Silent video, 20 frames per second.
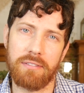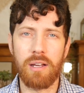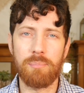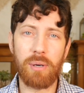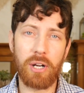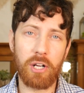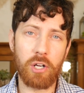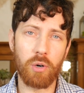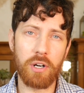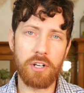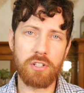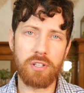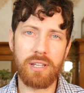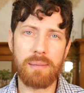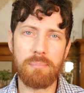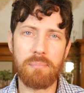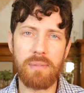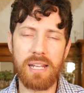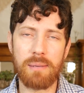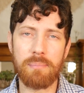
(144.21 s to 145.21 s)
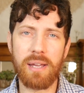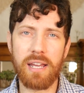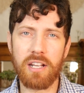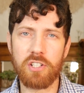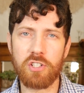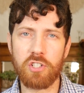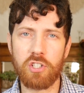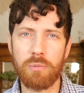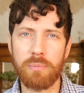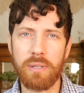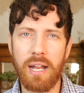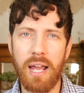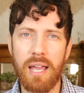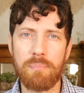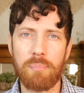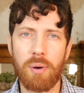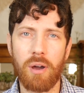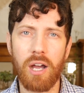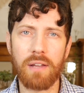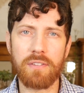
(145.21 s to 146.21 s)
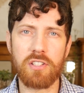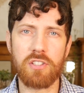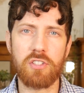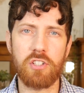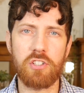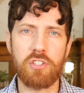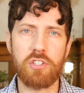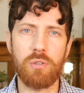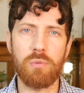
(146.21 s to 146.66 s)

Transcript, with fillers: But according to the meat made us human hypothesis,